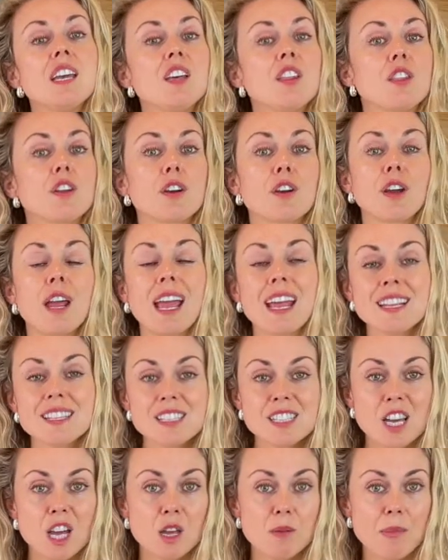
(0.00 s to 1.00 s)
their
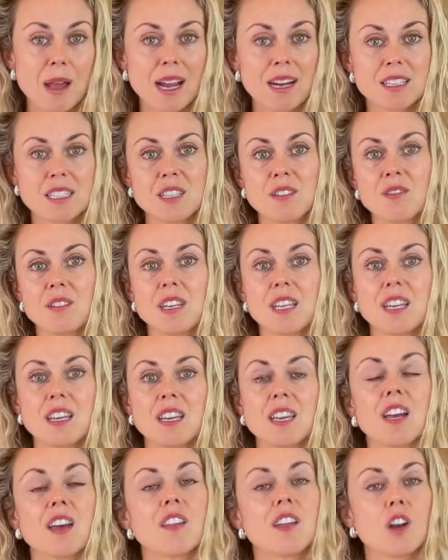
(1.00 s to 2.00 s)
enzyme activity
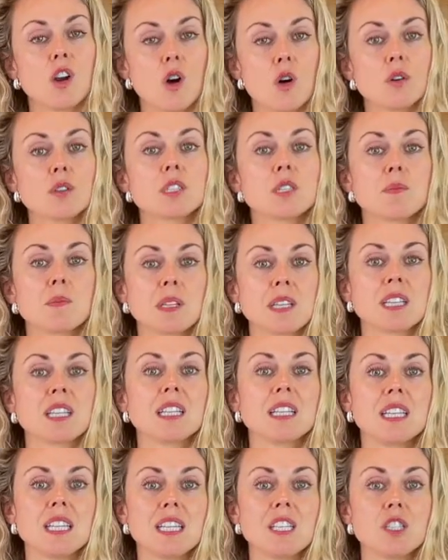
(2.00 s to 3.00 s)
that ultimately
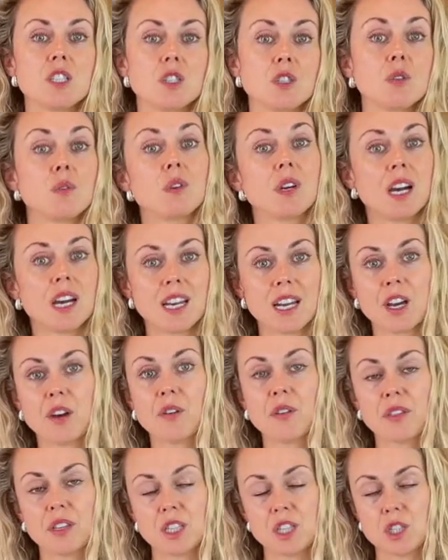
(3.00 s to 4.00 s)
leads to gut
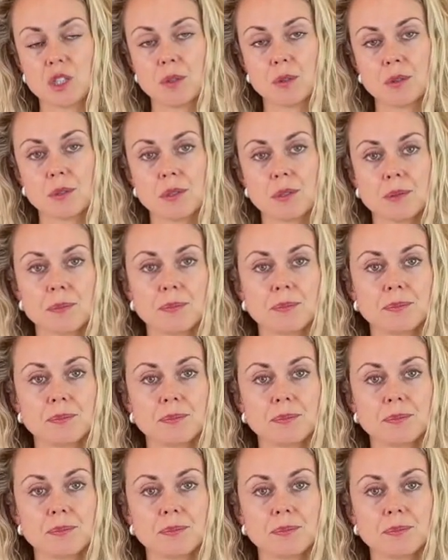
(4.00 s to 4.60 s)
health issues.